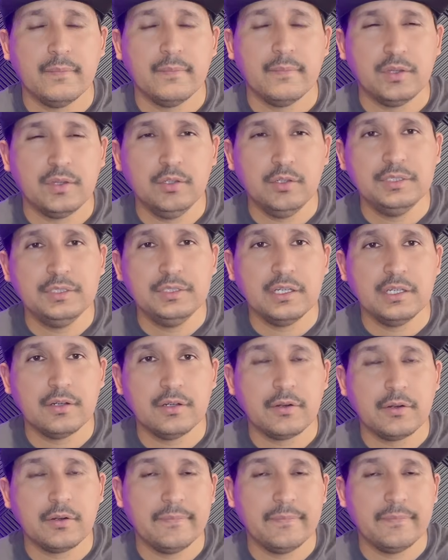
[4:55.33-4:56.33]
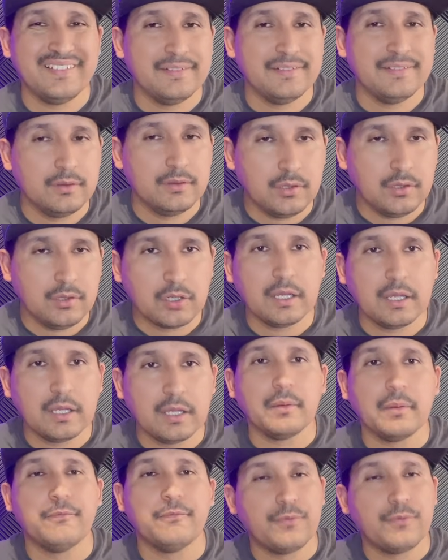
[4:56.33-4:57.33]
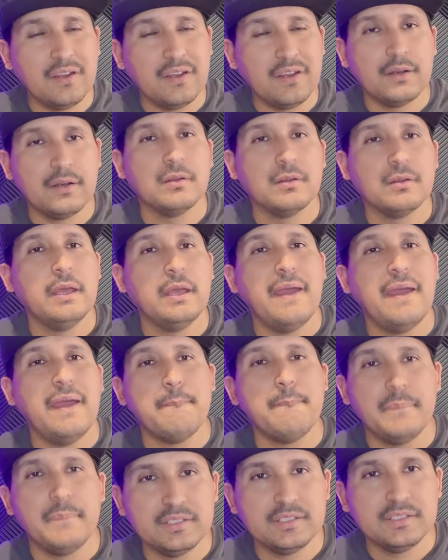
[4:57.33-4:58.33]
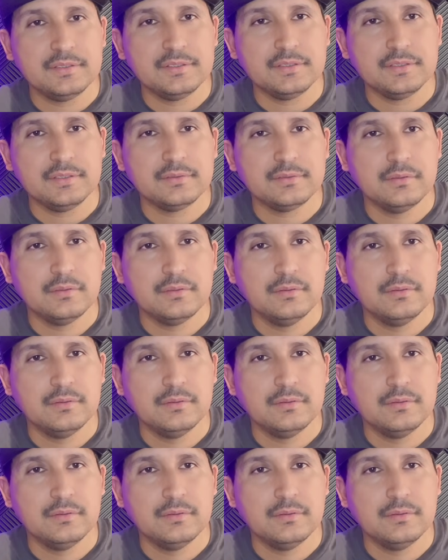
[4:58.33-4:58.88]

Dubs and Gunner, they're like a friend and business